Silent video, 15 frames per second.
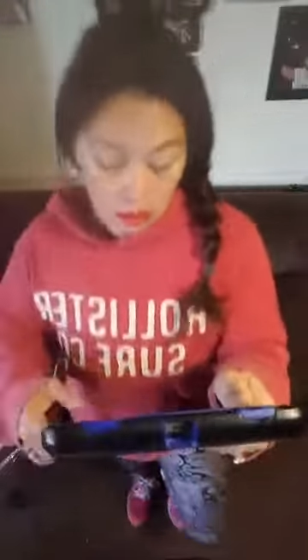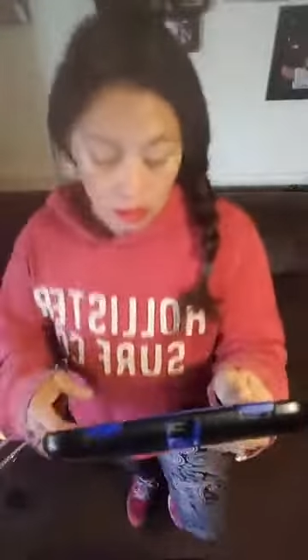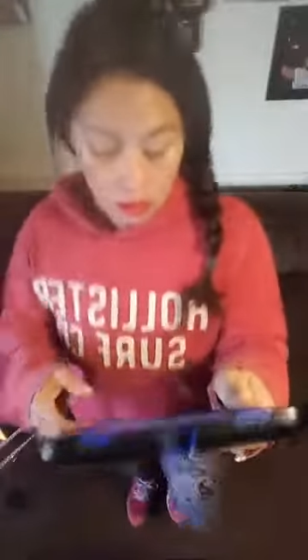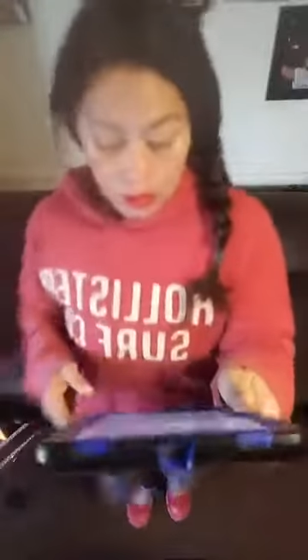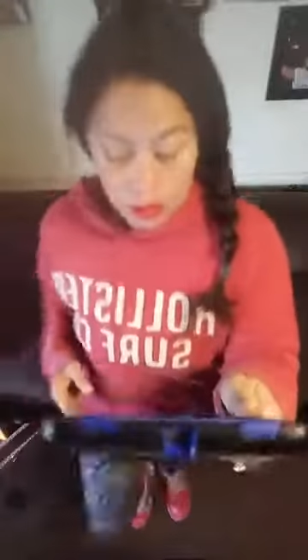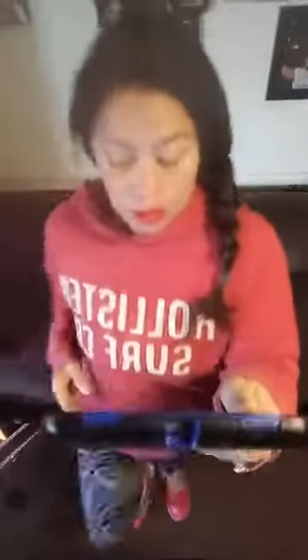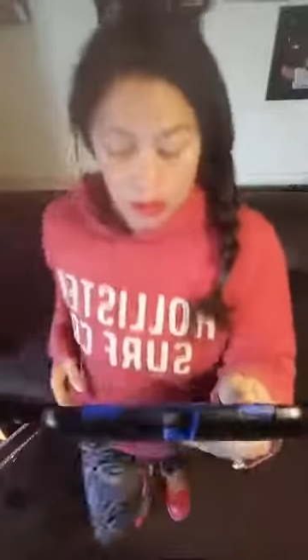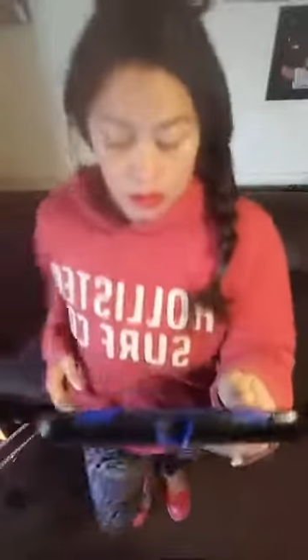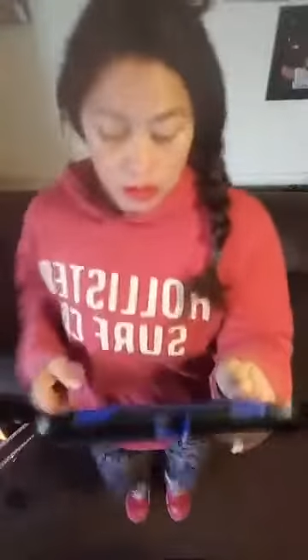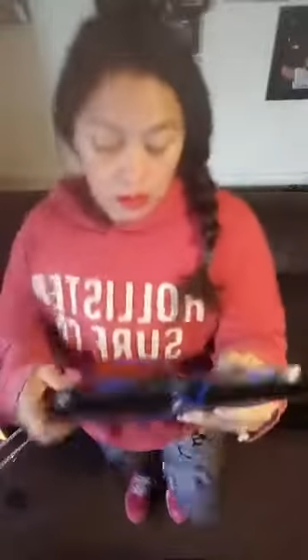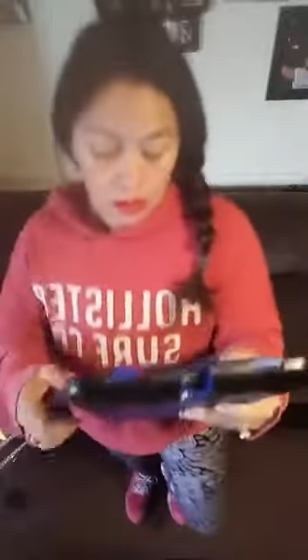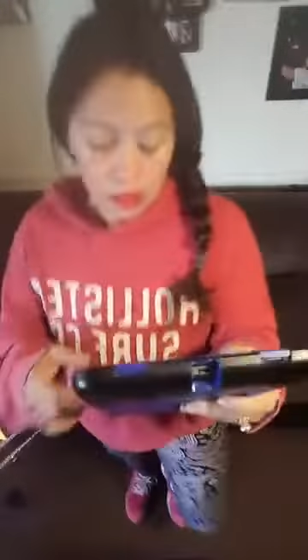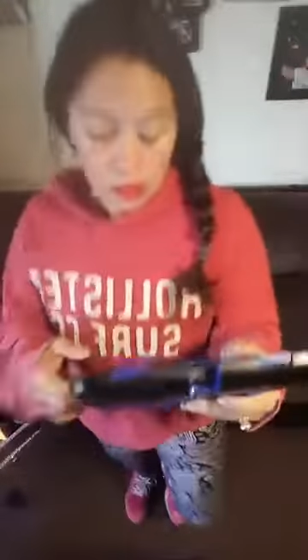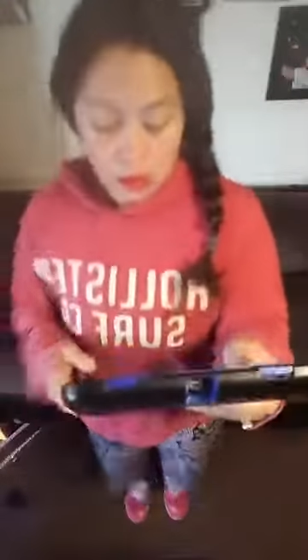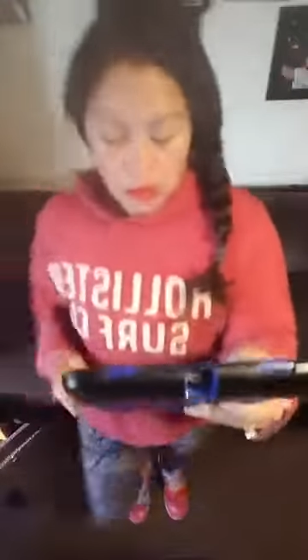A
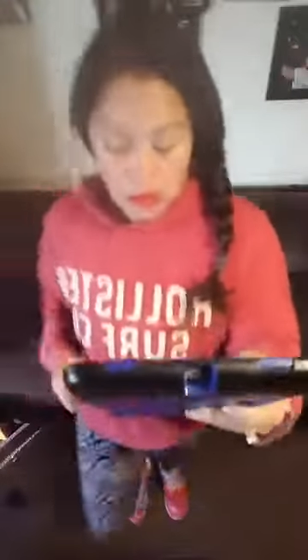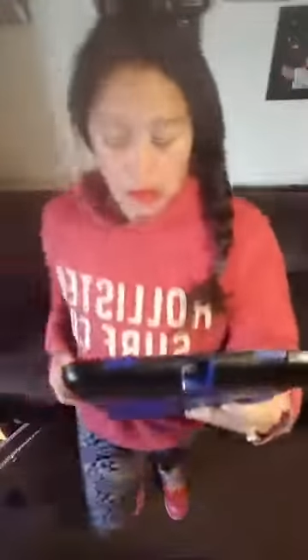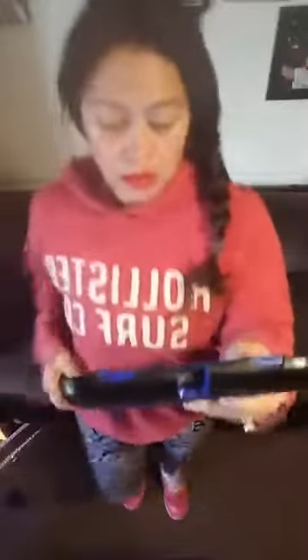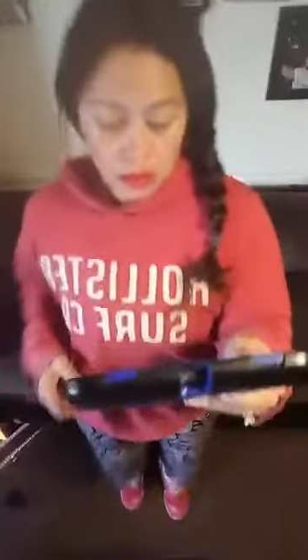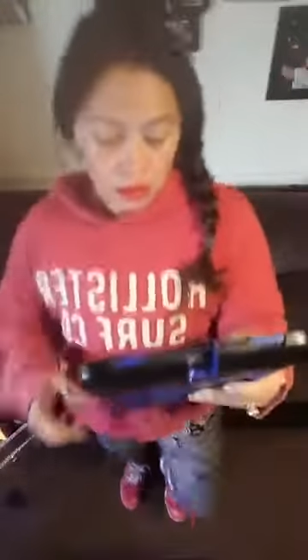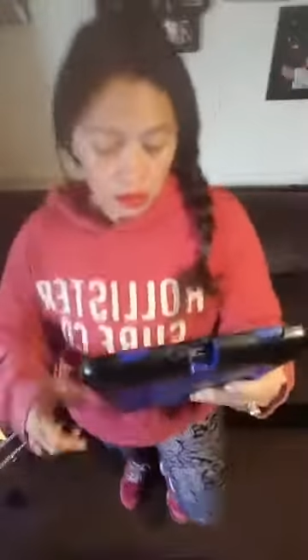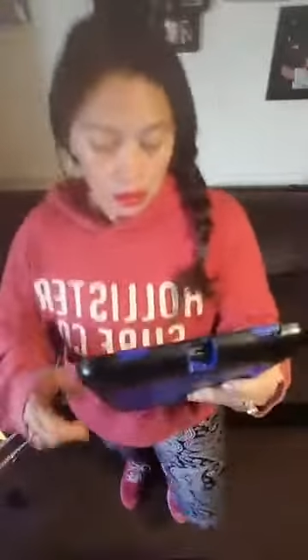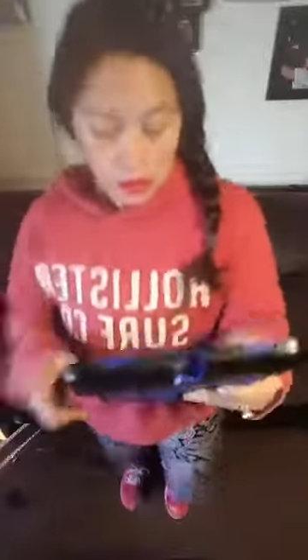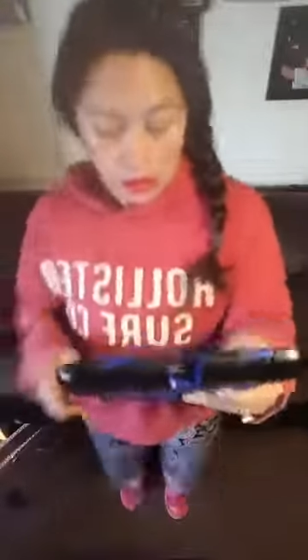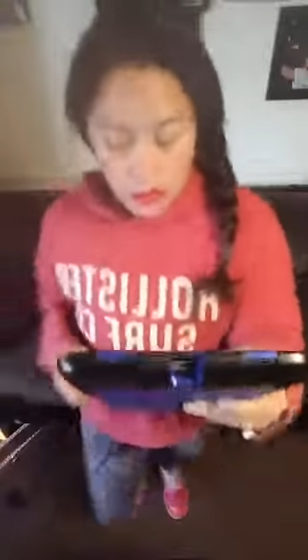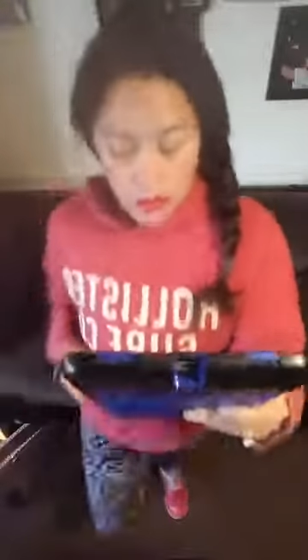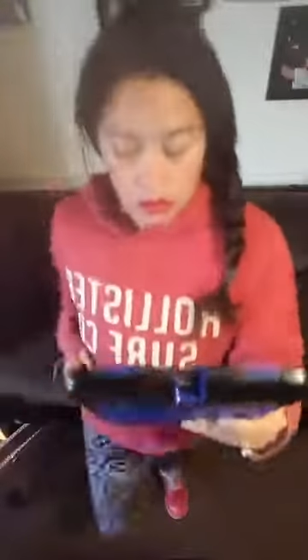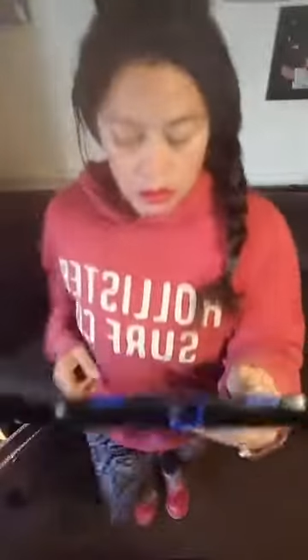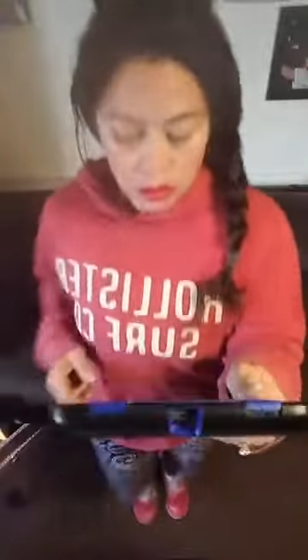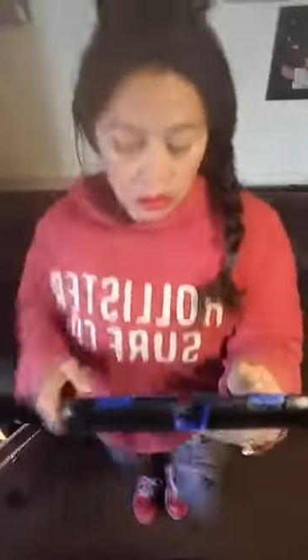sword.
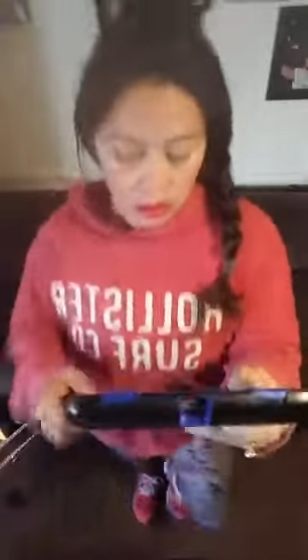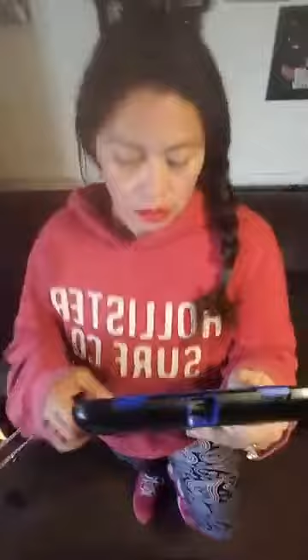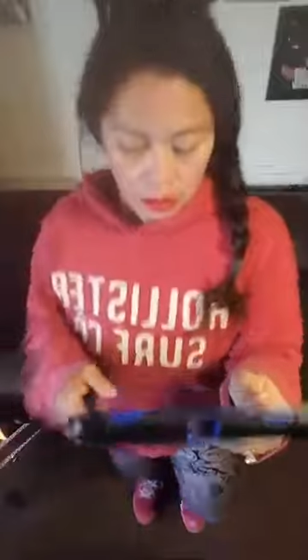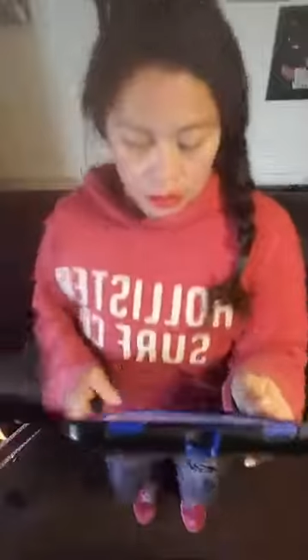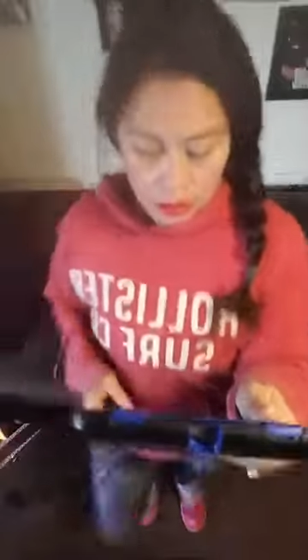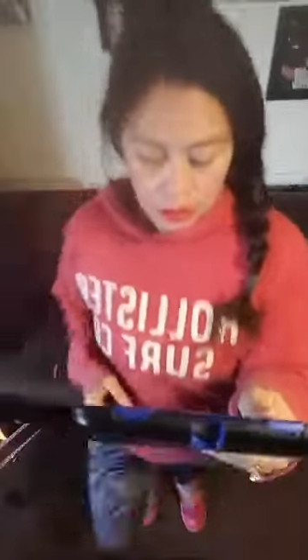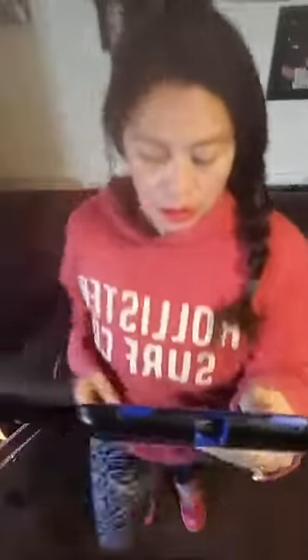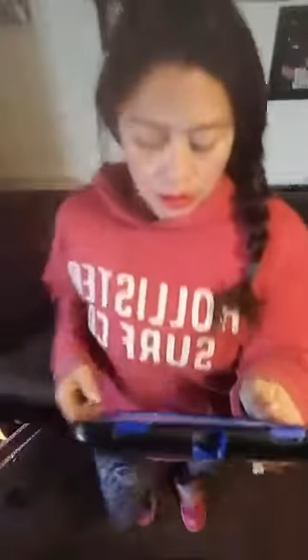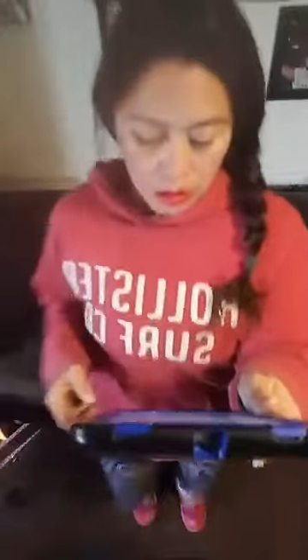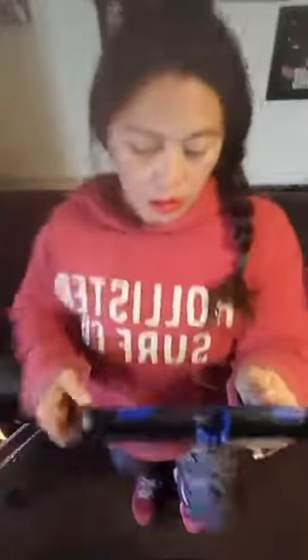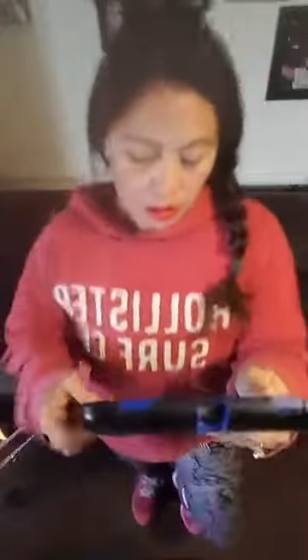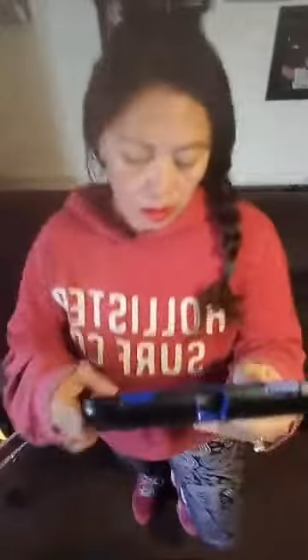A sword